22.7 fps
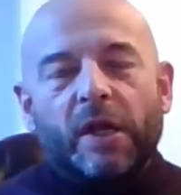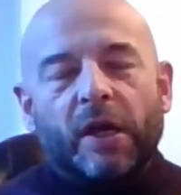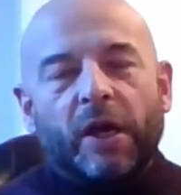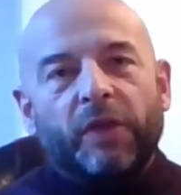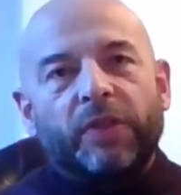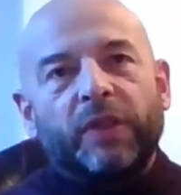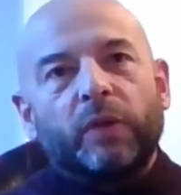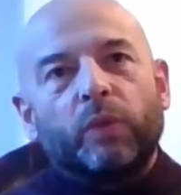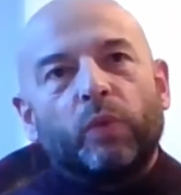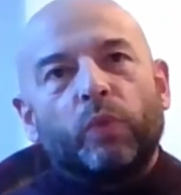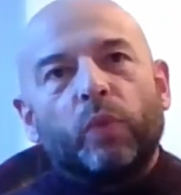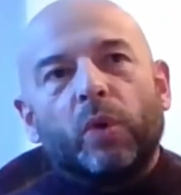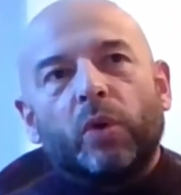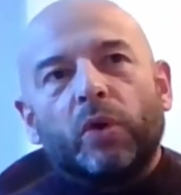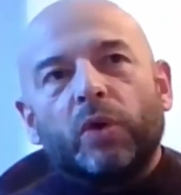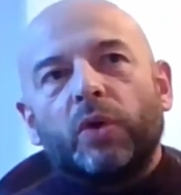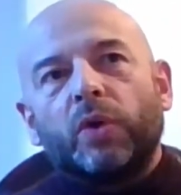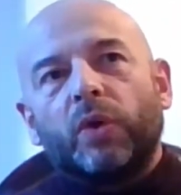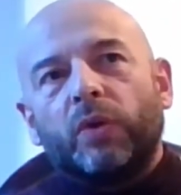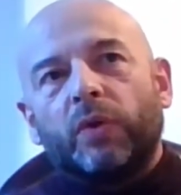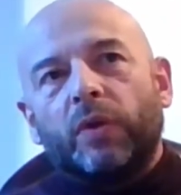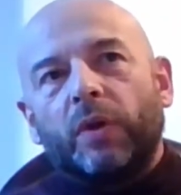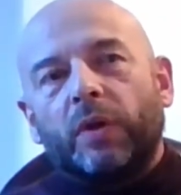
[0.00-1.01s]
I think
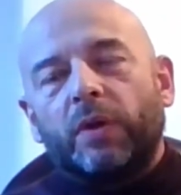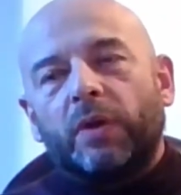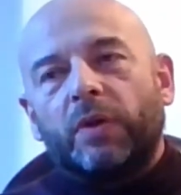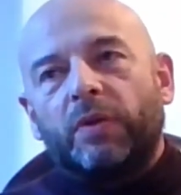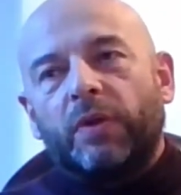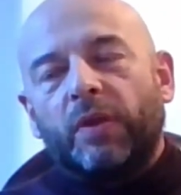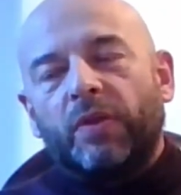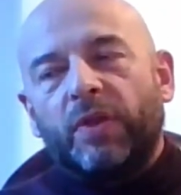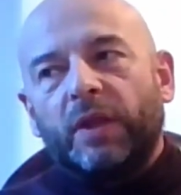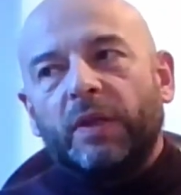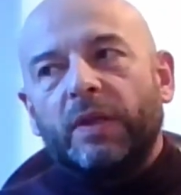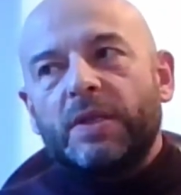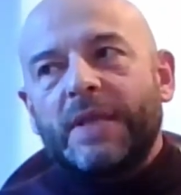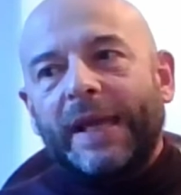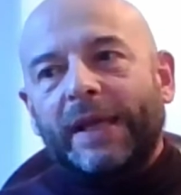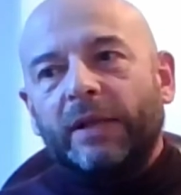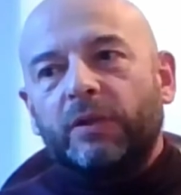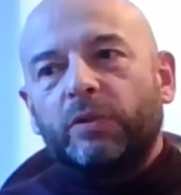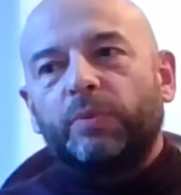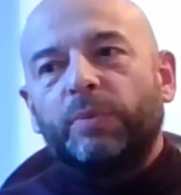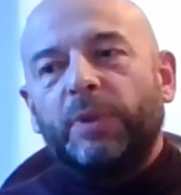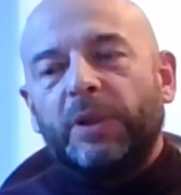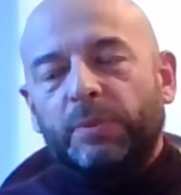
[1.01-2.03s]
the thing that's
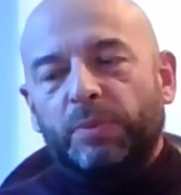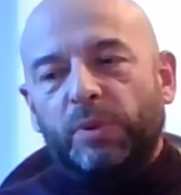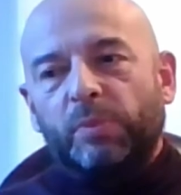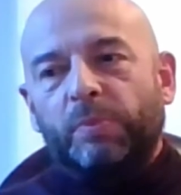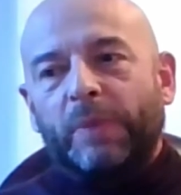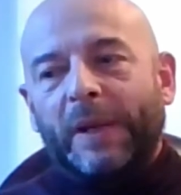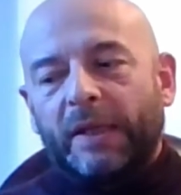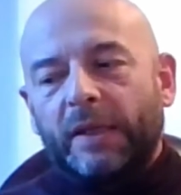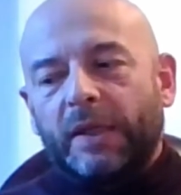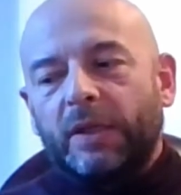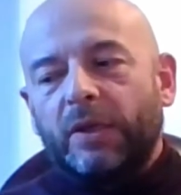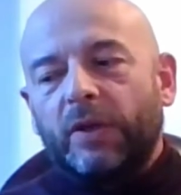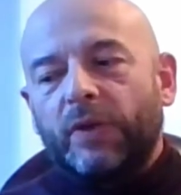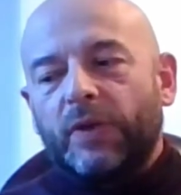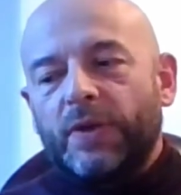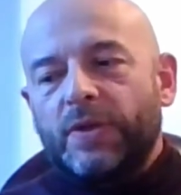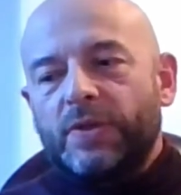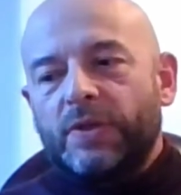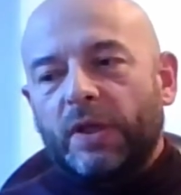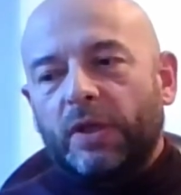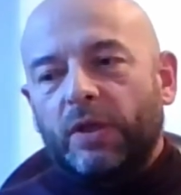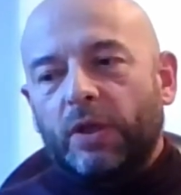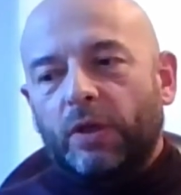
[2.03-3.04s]
held people back in
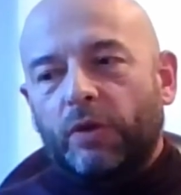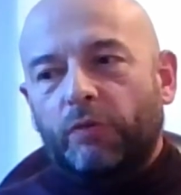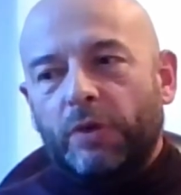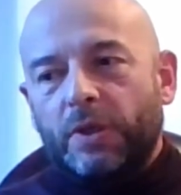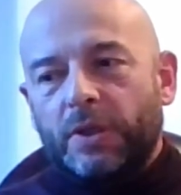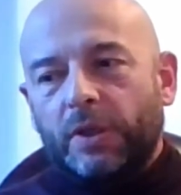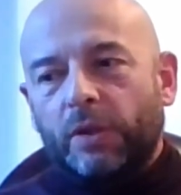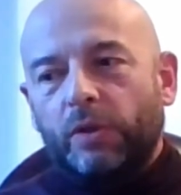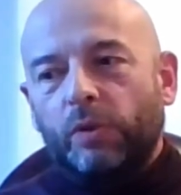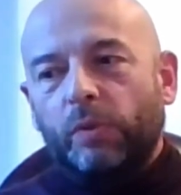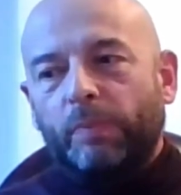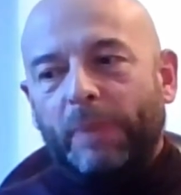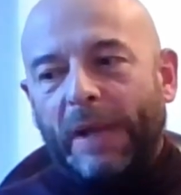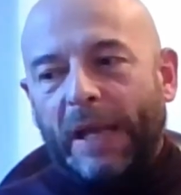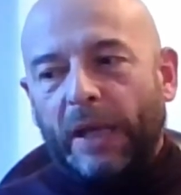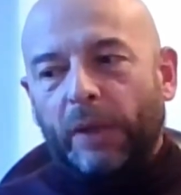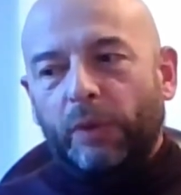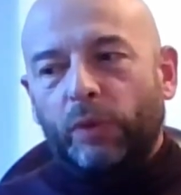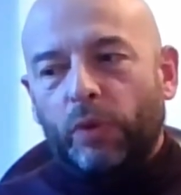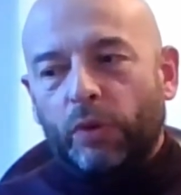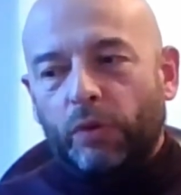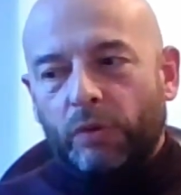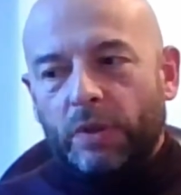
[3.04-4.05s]
understanding critical
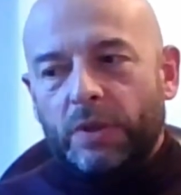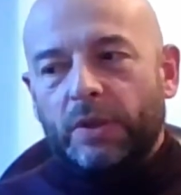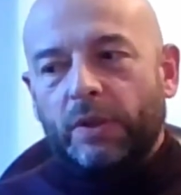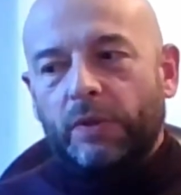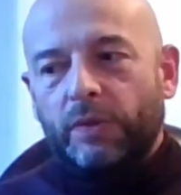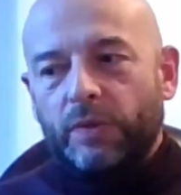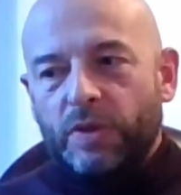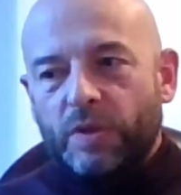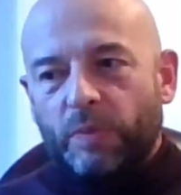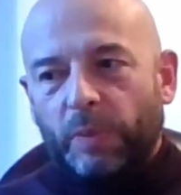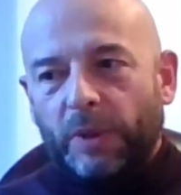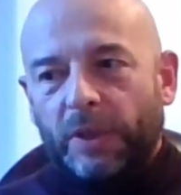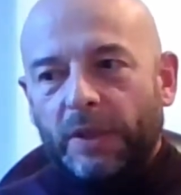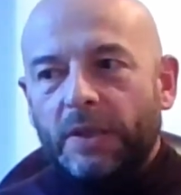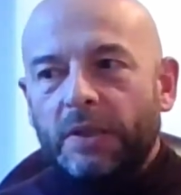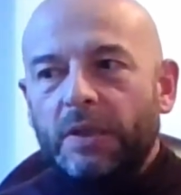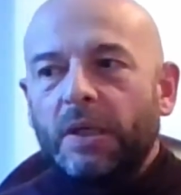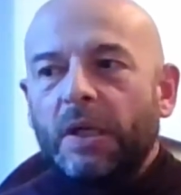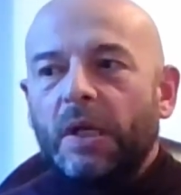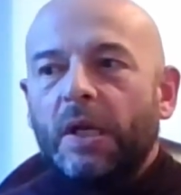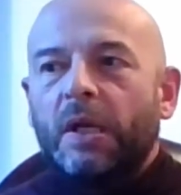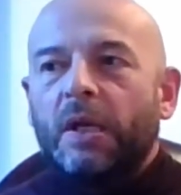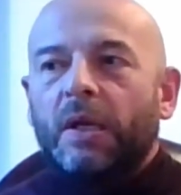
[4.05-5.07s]
power or critical speed
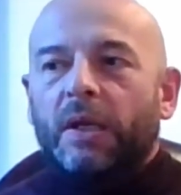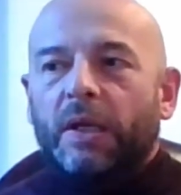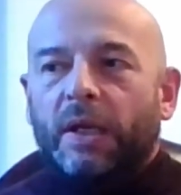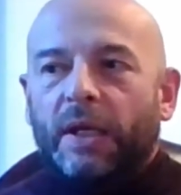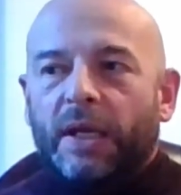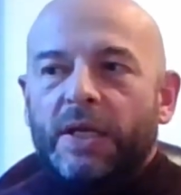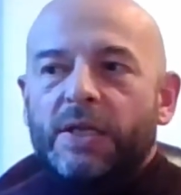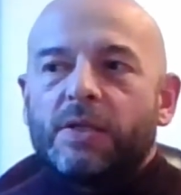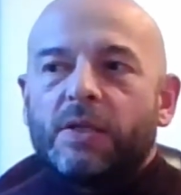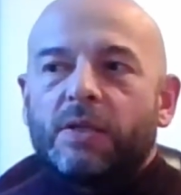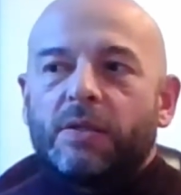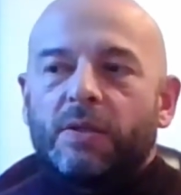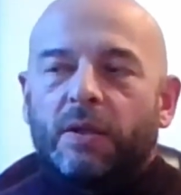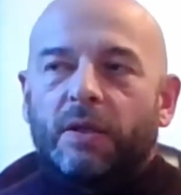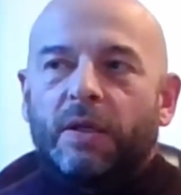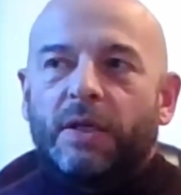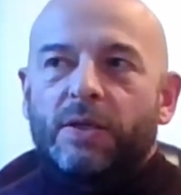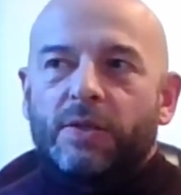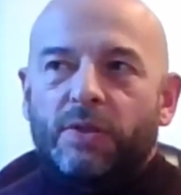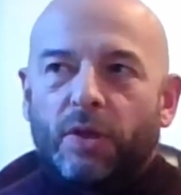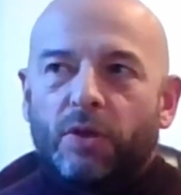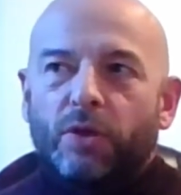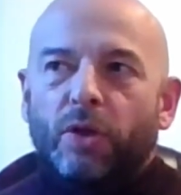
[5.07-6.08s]
is
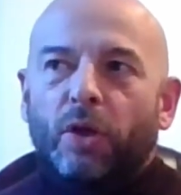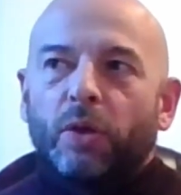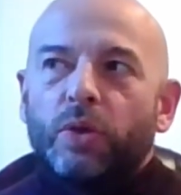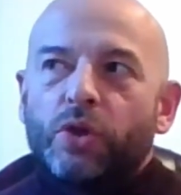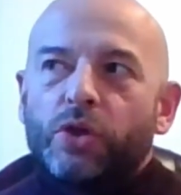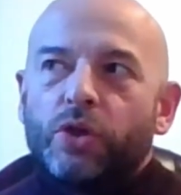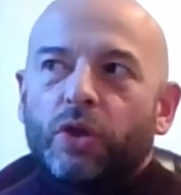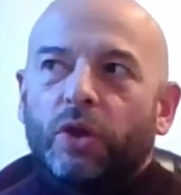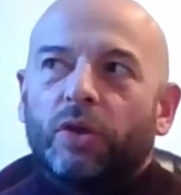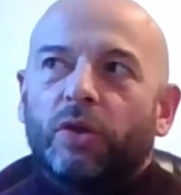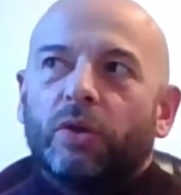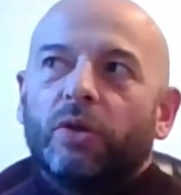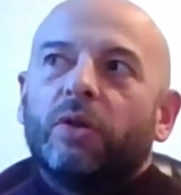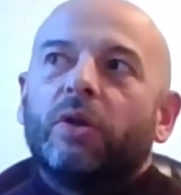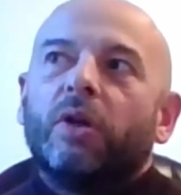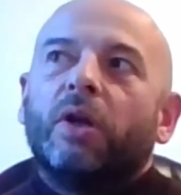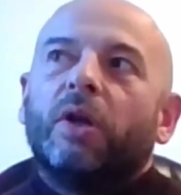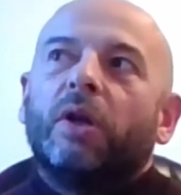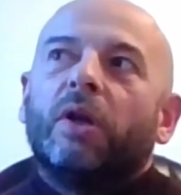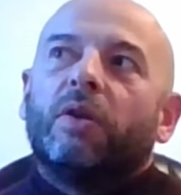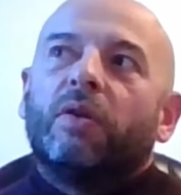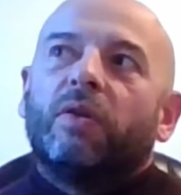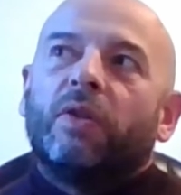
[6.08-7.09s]
the notion
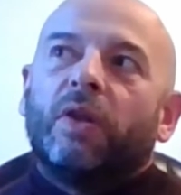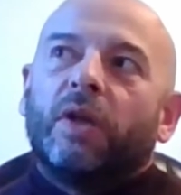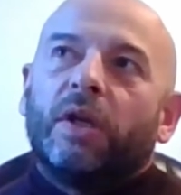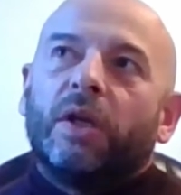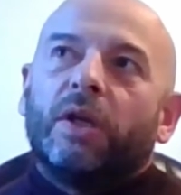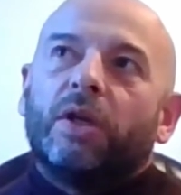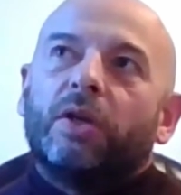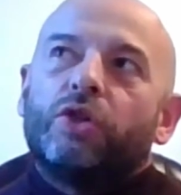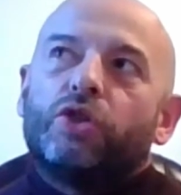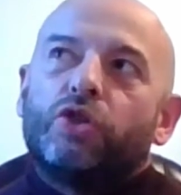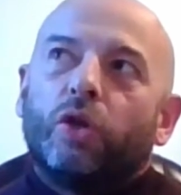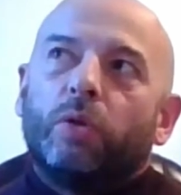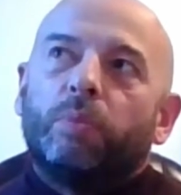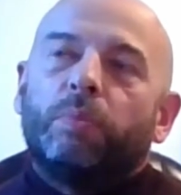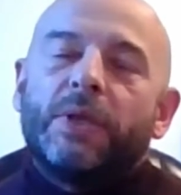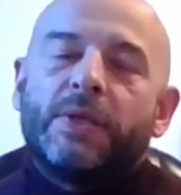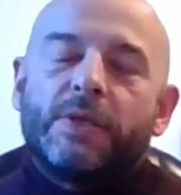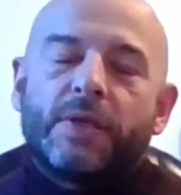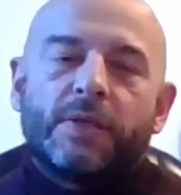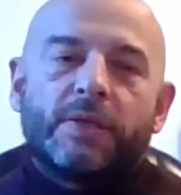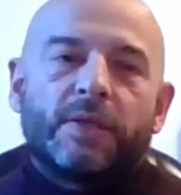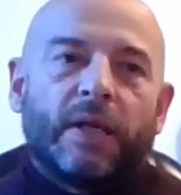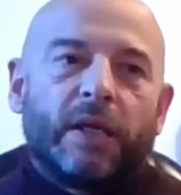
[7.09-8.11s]
that it should be
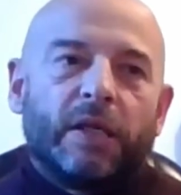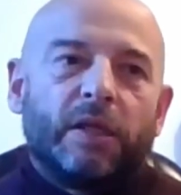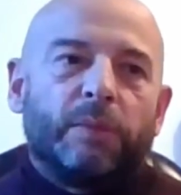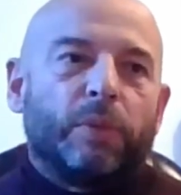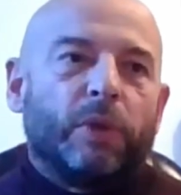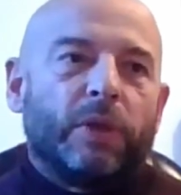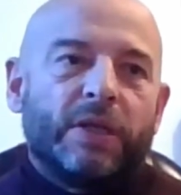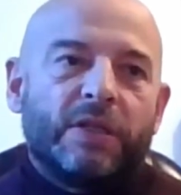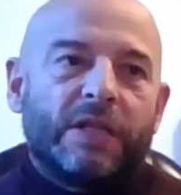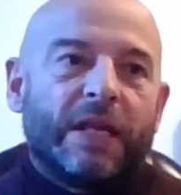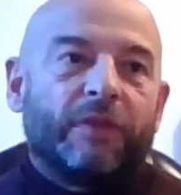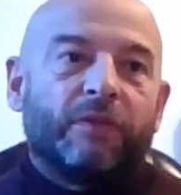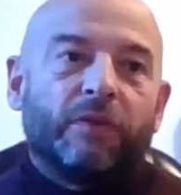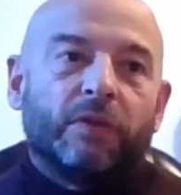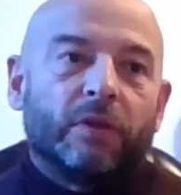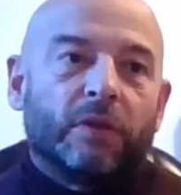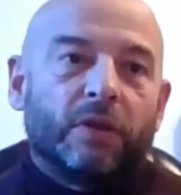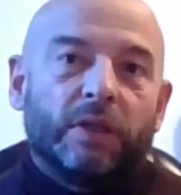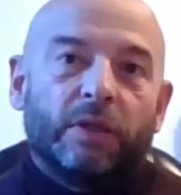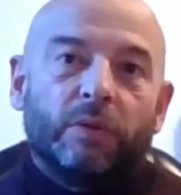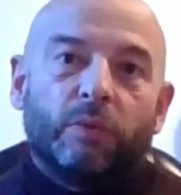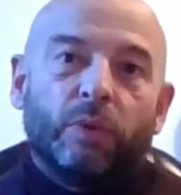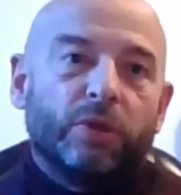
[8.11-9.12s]
sustainable
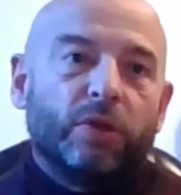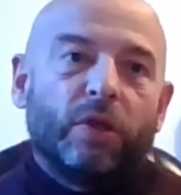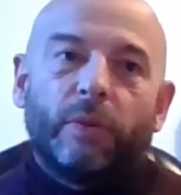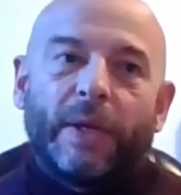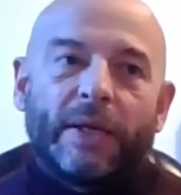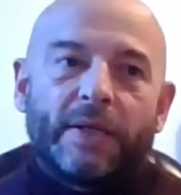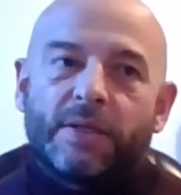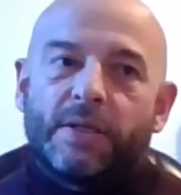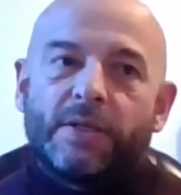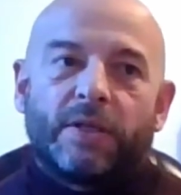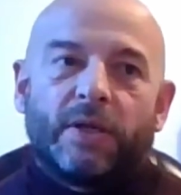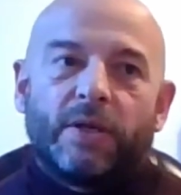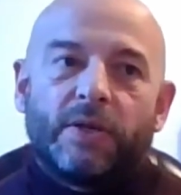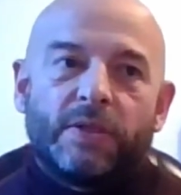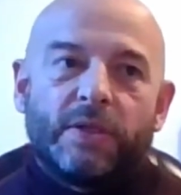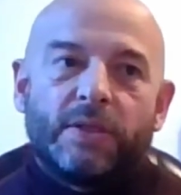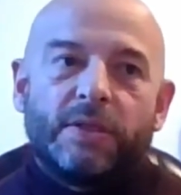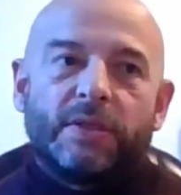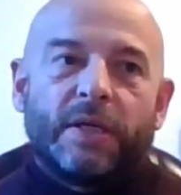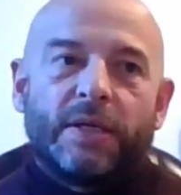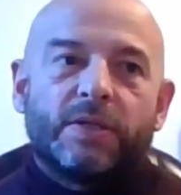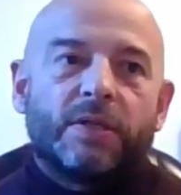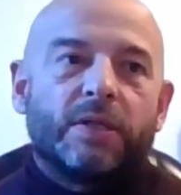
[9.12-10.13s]
indefinitely, when no exercise
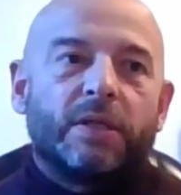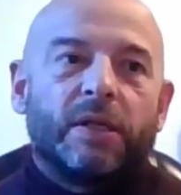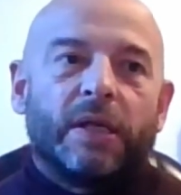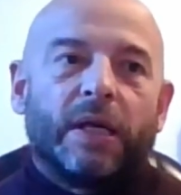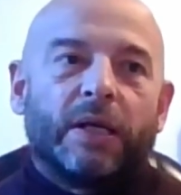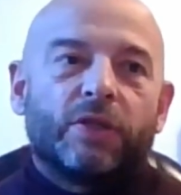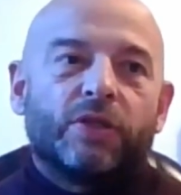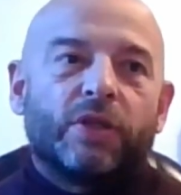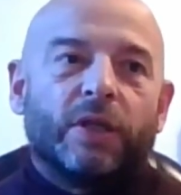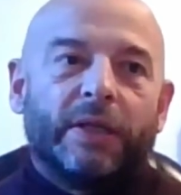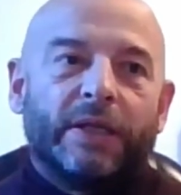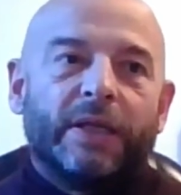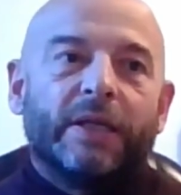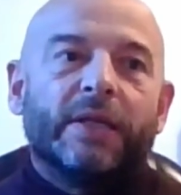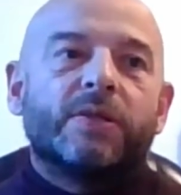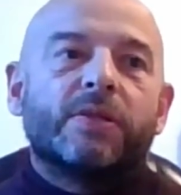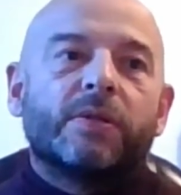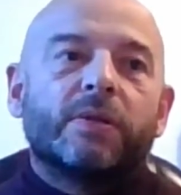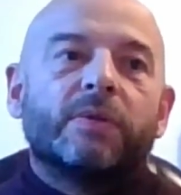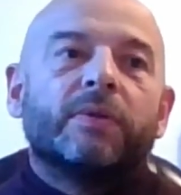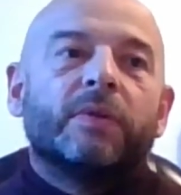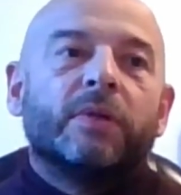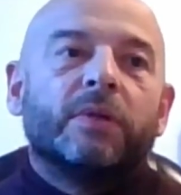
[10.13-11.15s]
intensity actually is.